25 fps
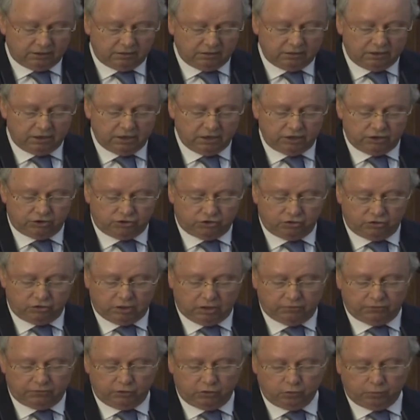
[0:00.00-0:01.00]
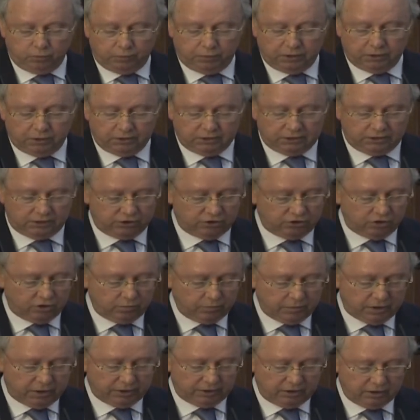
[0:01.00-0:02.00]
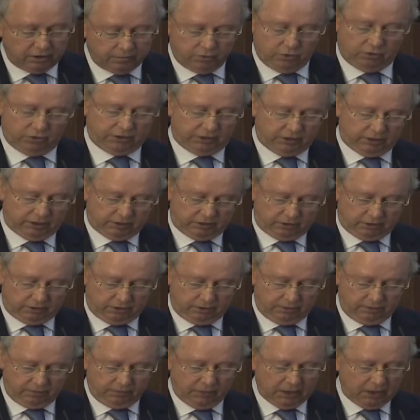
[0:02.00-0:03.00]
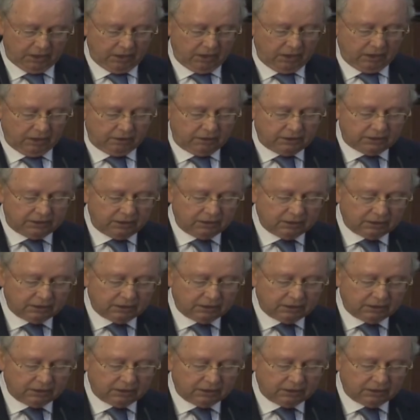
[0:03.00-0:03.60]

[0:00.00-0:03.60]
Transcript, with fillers: nature of European decision-making process. This